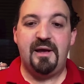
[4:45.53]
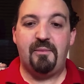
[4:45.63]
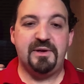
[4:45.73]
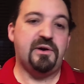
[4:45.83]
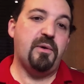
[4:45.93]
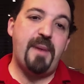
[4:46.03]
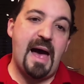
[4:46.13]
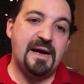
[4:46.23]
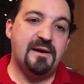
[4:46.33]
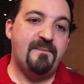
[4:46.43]
When you go
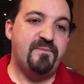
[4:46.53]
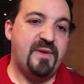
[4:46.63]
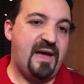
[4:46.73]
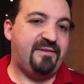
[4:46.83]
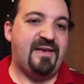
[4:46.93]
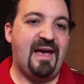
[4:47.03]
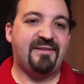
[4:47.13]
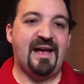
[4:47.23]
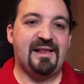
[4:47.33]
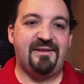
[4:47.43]
back, it's
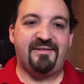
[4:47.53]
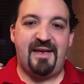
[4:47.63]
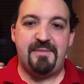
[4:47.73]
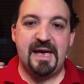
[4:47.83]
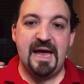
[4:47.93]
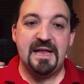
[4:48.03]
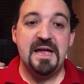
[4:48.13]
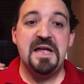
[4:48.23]
exactly the same again.